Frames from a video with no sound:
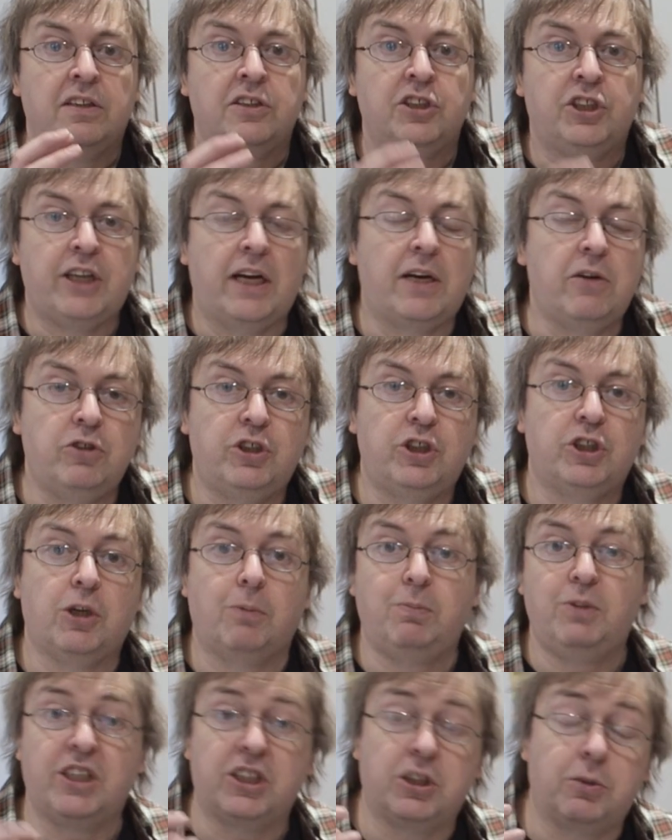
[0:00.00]
shadows as
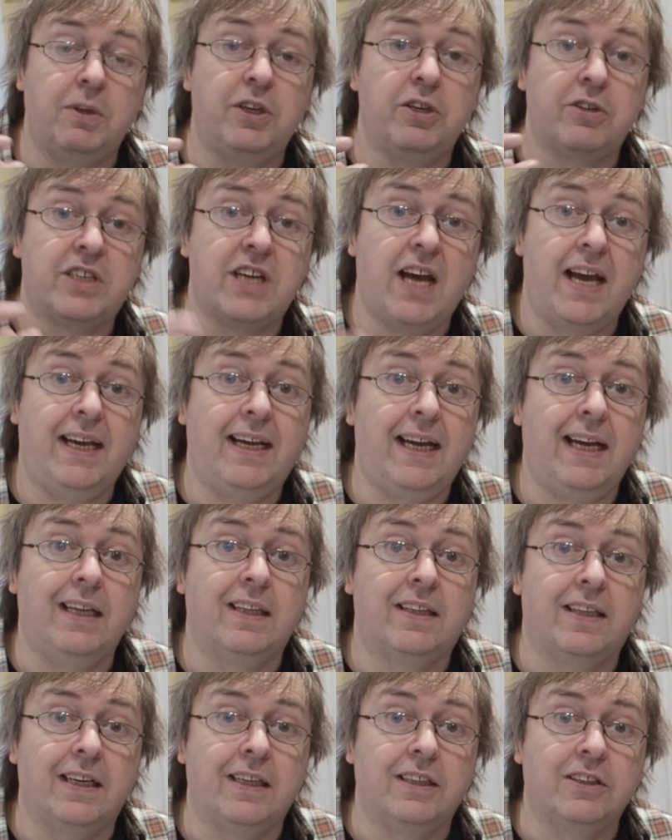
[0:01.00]
objects when you're taking
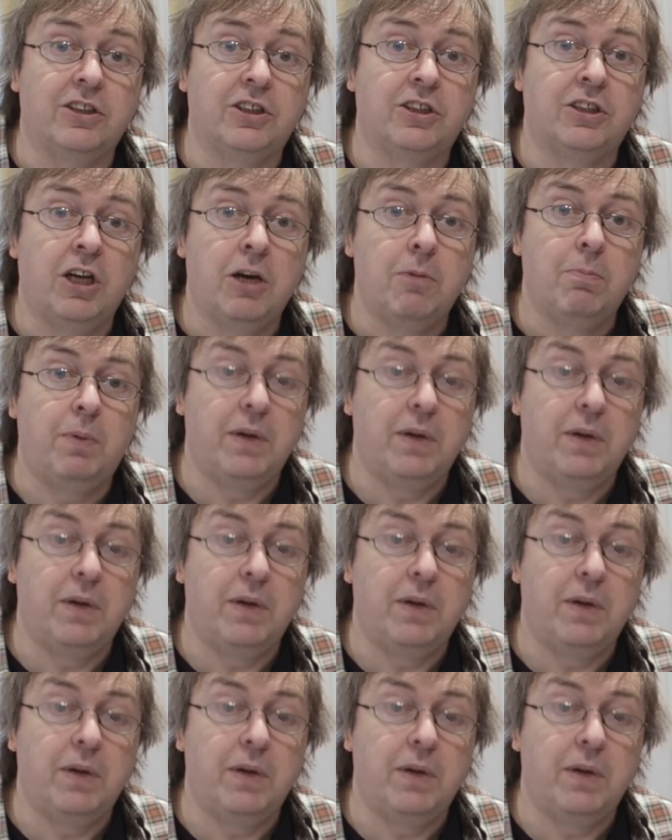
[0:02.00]
things,